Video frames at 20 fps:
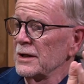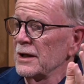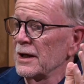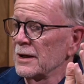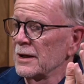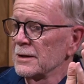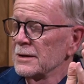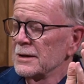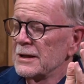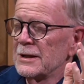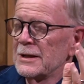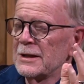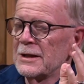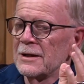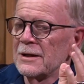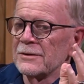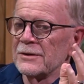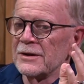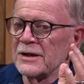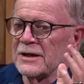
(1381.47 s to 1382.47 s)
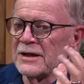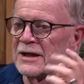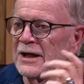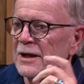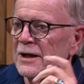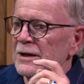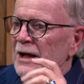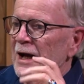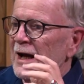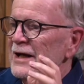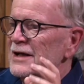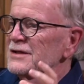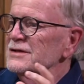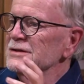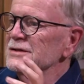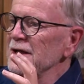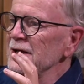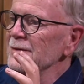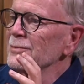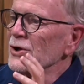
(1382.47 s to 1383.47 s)
uh, the Kent
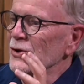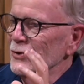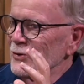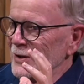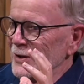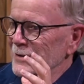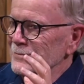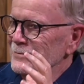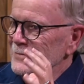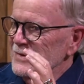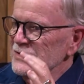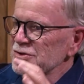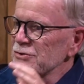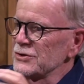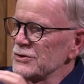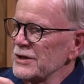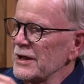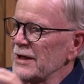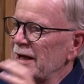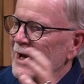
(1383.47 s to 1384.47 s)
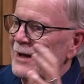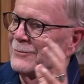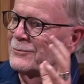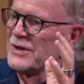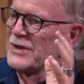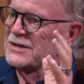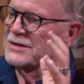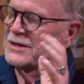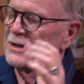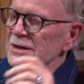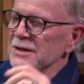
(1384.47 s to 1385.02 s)
ISD building, so you can't miss it.